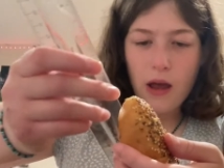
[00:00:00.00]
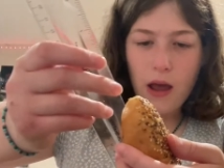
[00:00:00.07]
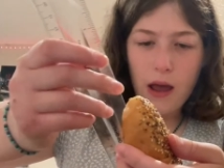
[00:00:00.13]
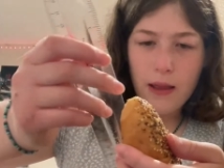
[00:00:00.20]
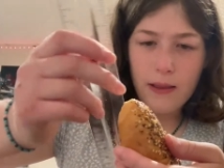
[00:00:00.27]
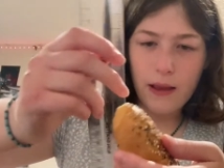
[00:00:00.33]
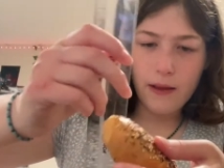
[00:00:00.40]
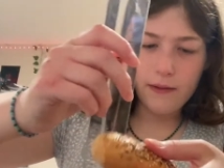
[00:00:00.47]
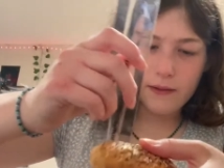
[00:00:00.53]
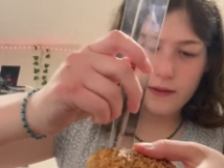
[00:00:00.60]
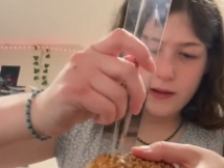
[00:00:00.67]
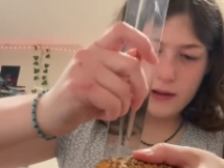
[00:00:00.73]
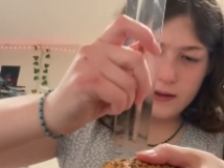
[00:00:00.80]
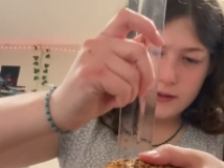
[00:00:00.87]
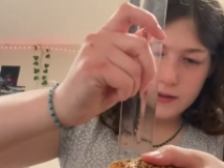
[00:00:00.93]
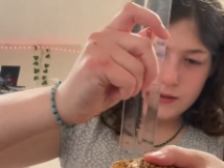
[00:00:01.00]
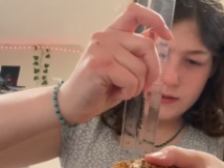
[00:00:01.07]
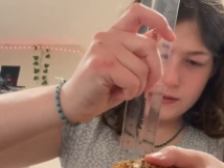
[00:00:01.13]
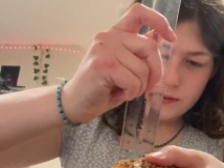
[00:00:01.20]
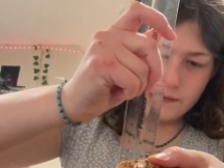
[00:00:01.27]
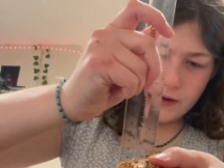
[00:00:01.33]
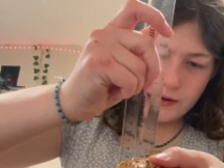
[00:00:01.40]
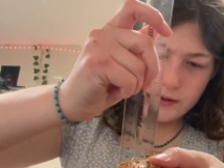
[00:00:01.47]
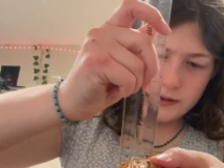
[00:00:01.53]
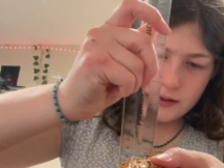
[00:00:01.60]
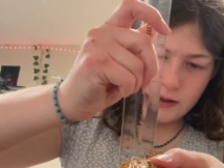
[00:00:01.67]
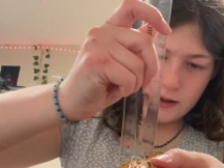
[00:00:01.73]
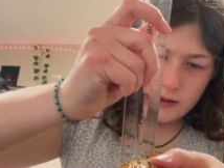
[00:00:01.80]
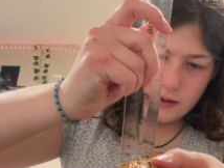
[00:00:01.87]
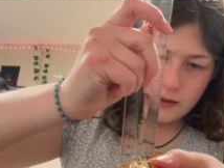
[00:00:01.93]
And then this, very
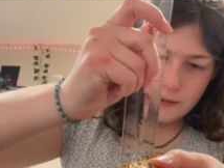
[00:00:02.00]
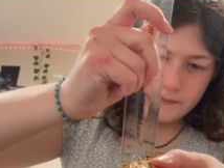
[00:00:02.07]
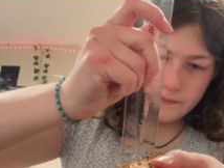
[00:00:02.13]
tiny,